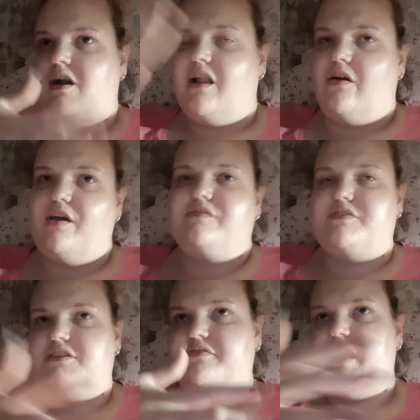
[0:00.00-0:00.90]
life
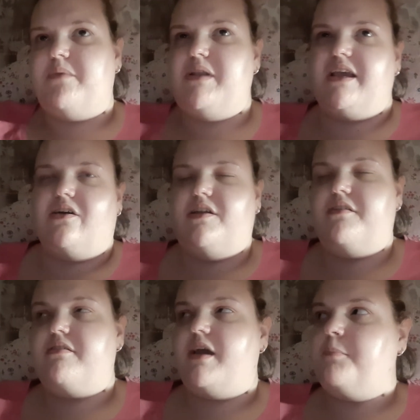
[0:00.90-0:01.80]
as a family kind
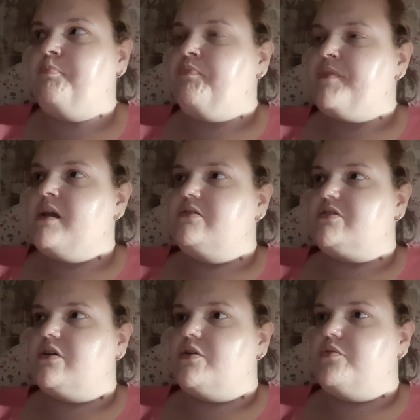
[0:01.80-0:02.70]
of thing.
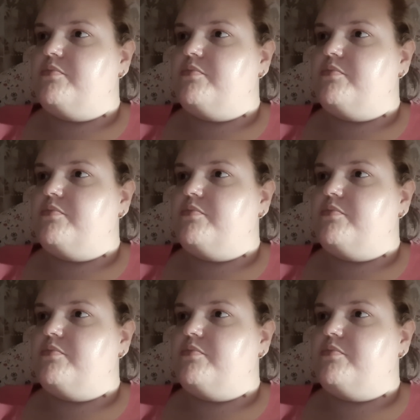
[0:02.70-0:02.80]
So,